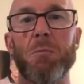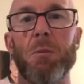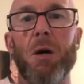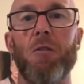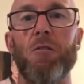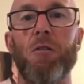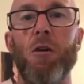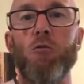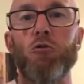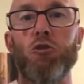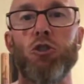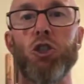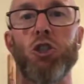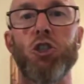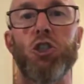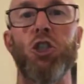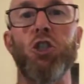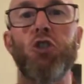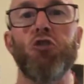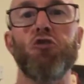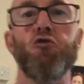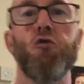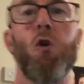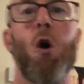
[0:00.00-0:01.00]
Let me tell
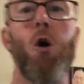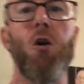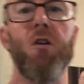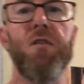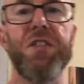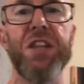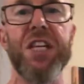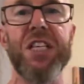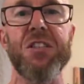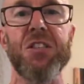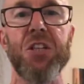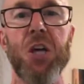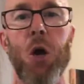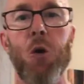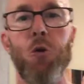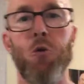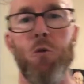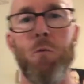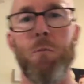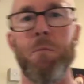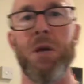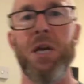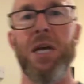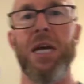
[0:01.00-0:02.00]
you what my training
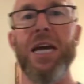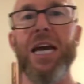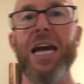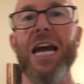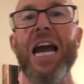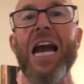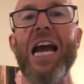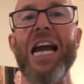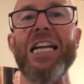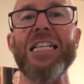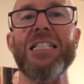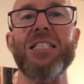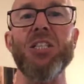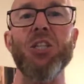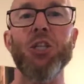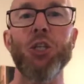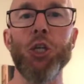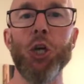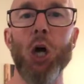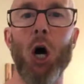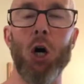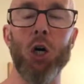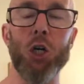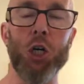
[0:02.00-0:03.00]
plan is for
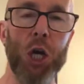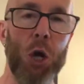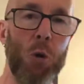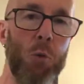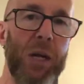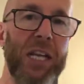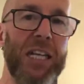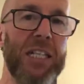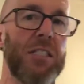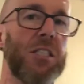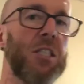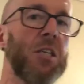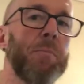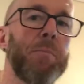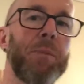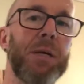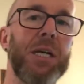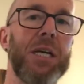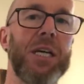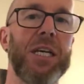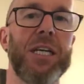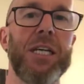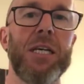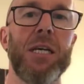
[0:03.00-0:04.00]
tomorrow, just to drive
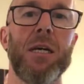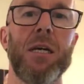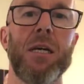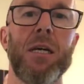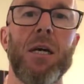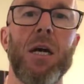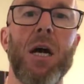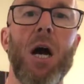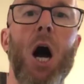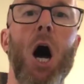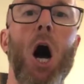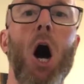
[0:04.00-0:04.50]
this home.